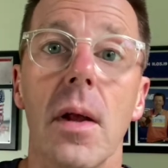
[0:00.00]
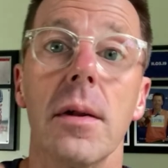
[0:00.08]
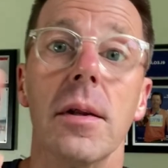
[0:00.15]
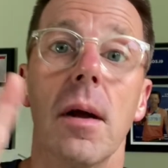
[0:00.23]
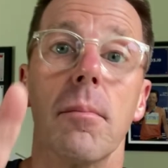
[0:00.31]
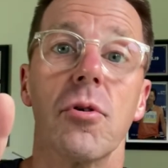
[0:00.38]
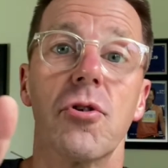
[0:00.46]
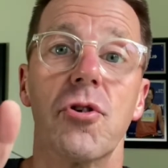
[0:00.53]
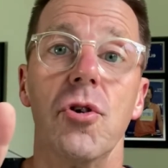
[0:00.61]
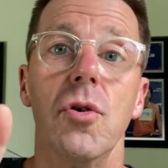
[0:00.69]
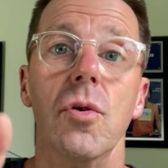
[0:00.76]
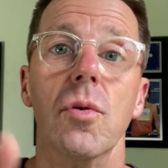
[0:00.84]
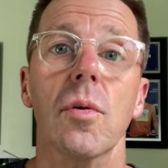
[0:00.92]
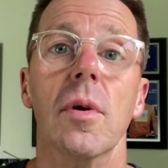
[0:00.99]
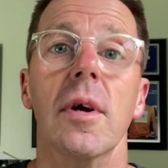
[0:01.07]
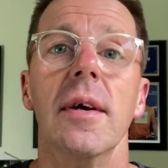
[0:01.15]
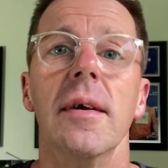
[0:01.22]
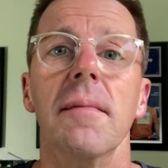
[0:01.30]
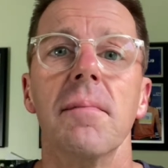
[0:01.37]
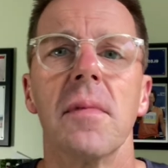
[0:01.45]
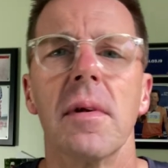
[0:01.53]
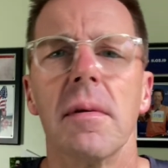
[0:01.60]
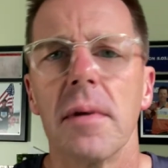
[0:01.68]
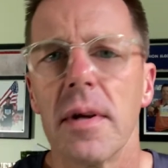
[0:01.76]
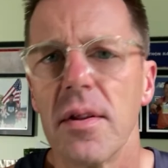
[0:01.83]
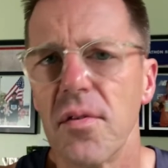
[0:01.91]
Number 2,
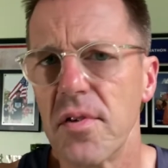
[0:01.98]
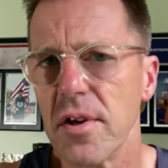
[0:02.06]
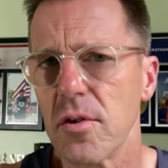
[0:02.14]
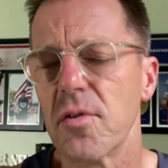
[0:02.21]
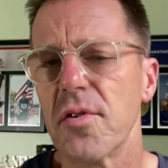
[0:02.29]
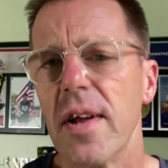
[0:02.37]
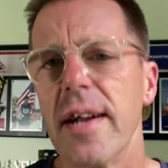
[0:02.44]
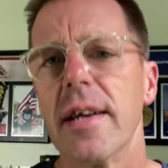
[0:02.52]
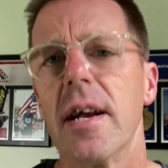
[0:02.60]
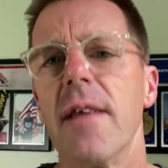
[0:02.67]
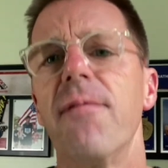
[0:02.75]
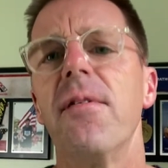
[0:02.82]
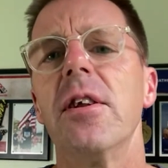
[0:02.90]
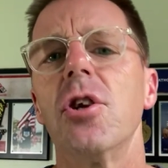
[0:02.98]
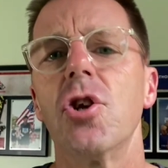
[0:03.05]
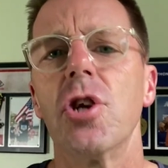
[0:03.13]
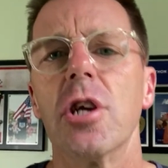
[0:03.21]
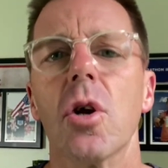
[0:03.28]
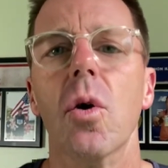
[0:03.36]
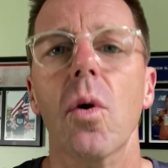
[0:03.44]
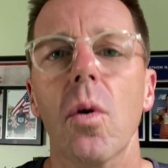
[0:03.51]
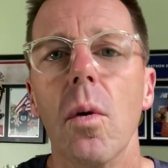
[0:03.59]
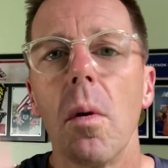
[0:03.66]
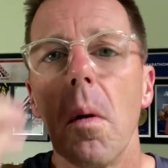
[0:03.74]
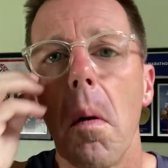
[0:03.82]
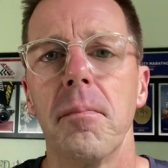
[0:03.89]
consider setting a finishing
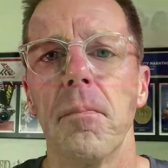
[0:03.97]
goal.